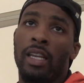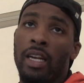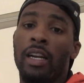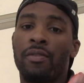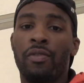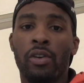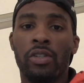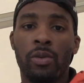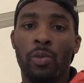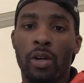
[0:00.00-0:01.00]
They got to fall
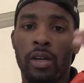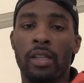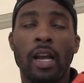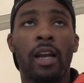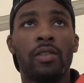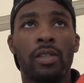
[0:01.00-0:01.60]
somewhere in line on